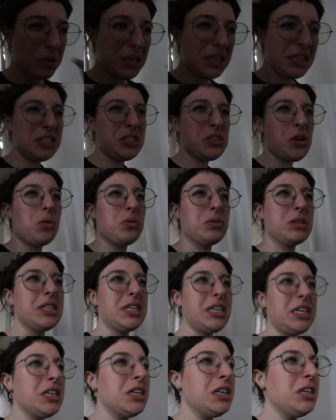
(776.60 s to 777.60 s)
really
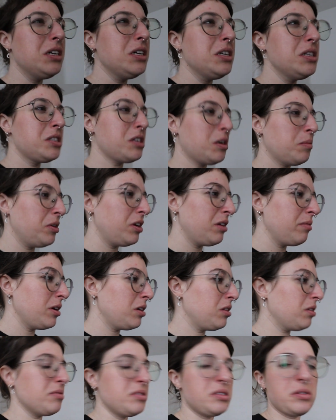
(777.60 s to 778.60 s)
totally start putting my
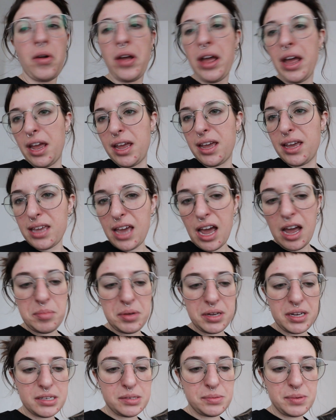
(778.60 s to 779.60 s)
clothes away yet
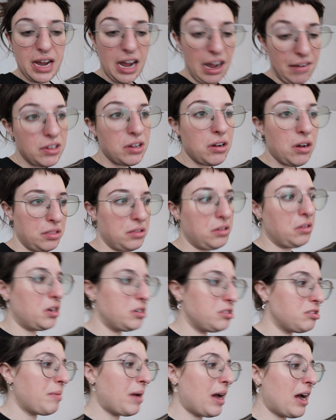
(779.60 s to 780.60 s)
because we haven't gotten the
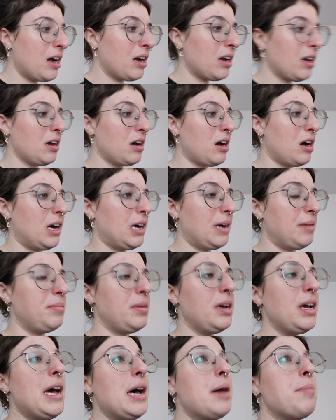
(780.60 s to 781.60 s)
laundry back.
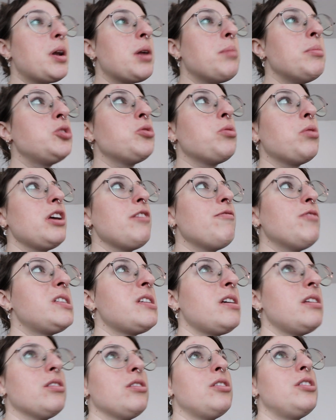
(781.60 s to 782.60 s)
But a majority of what's
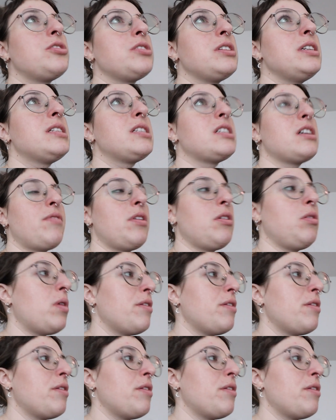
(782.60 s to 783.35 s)
in the laundry is stuff I'll